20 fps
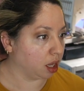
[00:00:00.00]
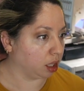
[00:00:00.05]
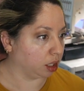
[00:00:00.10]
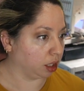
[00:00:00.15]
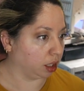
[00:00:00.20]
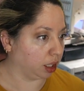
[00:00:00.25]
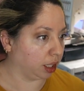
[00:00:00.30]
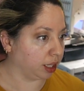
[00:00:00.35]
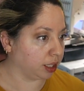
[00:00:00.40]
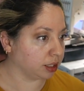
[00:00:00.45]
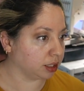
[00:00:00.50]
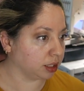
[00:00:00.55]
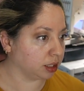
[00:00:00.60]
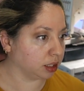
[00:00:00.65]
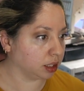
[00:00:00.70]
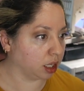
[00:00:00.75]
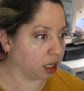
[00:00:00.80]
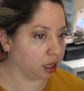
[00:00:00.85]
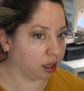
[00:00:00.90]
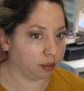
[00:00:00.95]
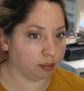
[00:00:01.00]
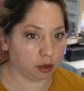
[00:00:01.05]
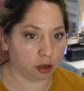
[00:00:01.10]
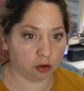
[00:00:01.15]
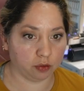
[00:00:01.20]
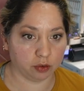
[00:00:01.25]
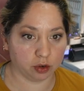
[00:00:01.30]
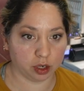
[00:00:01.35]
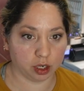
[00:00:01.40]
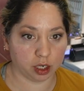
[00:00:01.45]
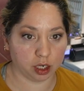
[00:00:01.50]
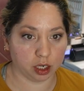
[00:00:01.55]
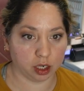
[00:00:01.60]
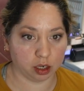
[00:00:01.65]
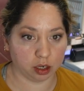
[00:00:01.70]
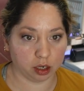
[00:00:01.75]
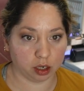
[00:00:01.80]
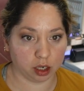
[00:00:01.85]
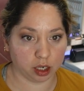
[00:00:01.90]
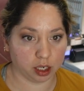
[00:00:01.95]
Let's come over
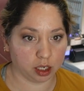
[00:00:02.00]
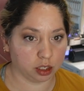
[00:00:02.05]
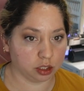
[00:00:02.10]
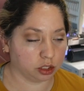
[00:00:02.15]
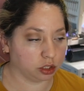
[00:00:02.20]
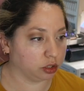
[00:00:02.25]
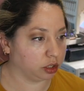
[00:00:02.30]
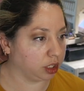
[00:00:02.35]
here into